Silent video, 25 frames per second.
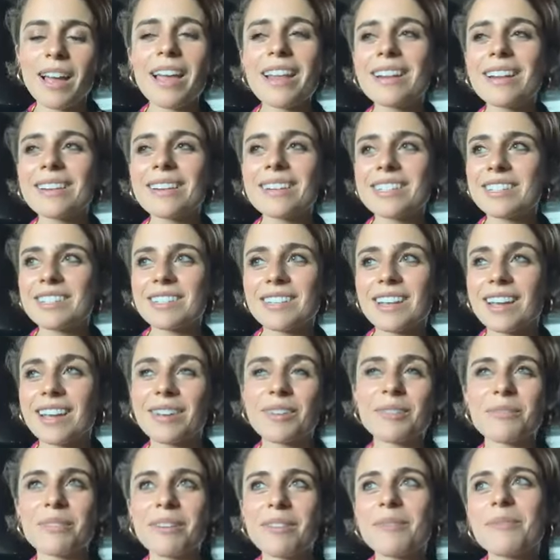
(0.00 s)
And then it's
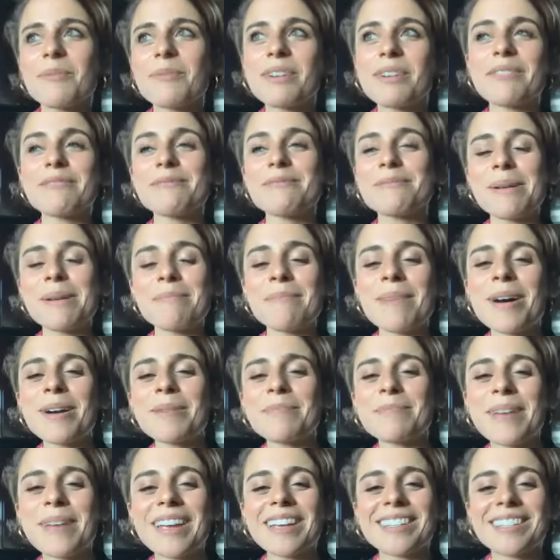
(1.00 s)
like, whatever my
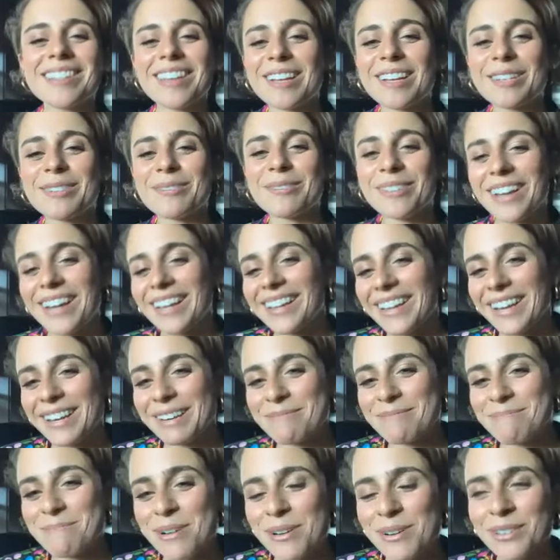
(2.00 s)
mom makes, that's what I
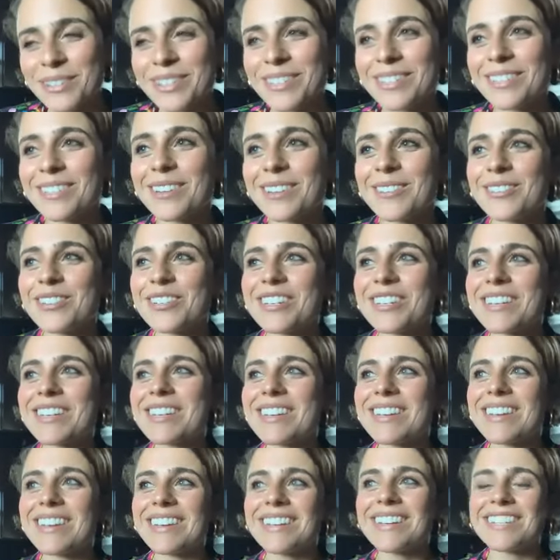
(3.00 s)
like most. So
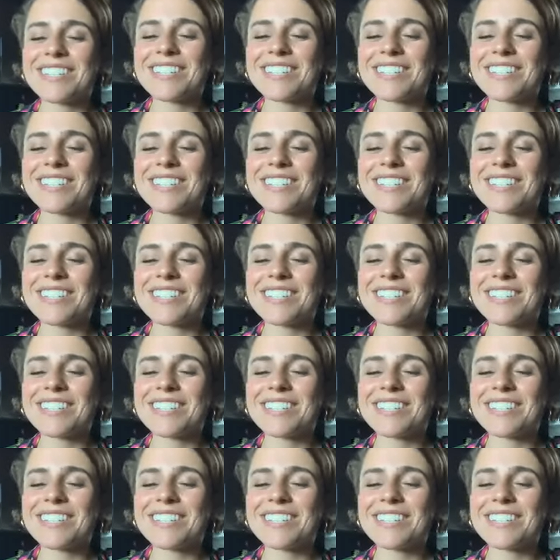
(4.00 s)
she